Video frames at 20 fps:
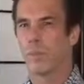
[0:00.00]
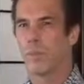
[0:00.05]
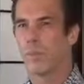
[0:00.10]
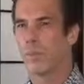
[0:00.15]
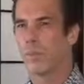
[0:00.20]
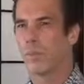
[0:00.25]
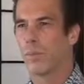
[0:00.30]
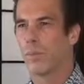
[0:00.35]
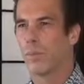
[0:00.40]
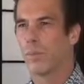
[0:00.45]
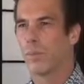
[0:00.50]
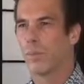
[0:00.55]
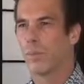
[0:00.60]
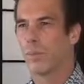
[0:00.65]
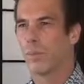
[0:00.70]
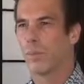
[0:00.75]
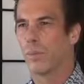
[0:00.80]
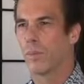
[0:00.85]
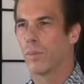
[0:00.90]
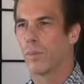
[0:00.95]

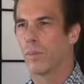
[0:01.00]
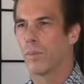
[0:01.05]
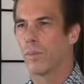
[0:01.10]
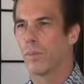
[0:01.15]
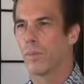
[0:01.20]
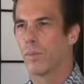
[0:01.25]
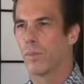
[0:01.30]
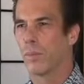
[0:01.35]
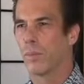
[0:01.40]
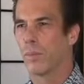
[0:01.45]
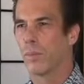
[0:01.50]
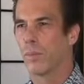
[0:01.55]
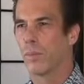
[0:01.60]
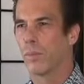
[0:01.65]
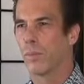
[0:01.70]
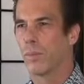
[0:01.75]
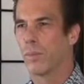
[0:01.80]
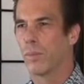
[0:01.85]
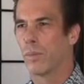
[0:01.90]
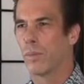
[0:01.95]

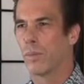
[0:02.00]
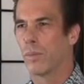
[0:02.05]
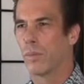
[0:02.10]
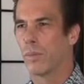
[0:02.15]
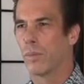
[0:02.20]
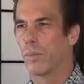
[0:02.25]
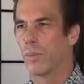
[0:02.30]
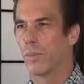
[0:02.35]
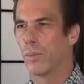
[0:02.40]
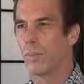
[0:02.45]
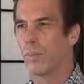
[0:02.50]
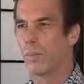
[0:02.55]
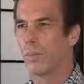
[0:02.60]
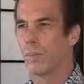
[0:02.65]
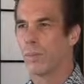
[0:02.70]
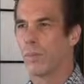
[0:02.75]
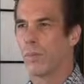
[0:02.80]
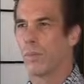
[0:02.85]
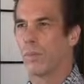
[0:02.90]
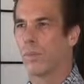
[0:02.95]

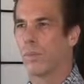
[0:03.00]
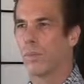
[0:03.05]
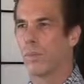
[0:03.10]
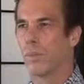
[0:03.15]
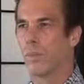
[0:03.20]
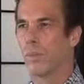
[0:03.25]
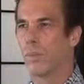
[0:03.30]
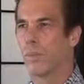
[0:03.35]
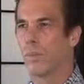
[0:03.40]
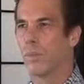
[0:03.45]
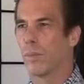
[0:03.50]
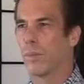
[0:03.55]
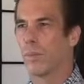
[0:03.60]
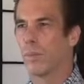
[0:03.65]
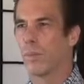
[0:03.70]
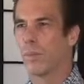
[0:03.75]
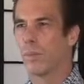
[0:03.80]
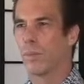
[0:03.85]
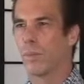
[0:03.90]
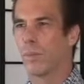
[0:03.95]

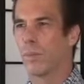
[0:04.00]
No one is speaking in this clip.